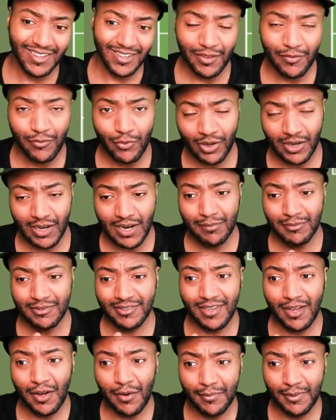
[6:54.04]
Leave your
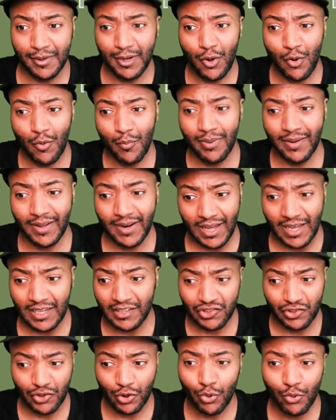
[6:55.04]
comments down below. But I
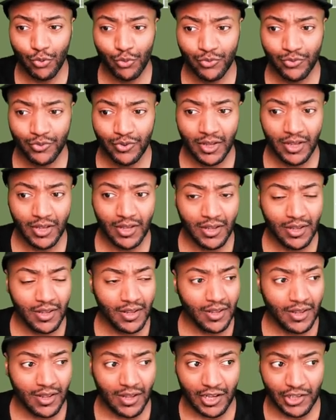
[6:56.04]
chose
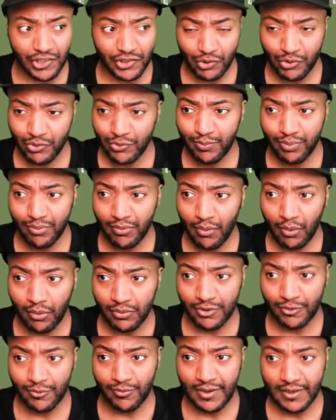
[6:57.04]
Bruno
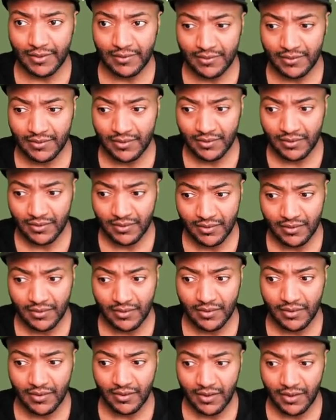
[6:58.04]
to rest.
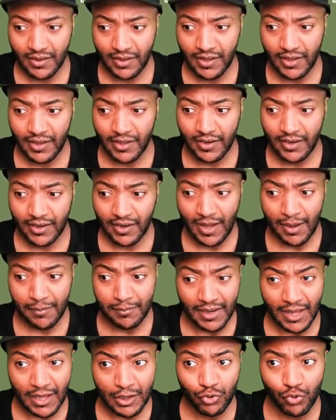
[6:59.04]
And
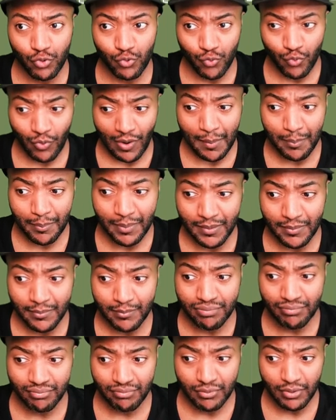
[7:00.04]
I'm not dropping
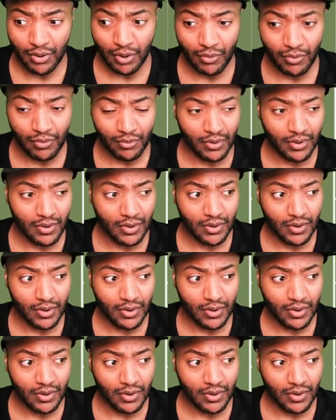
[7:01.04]
Bruno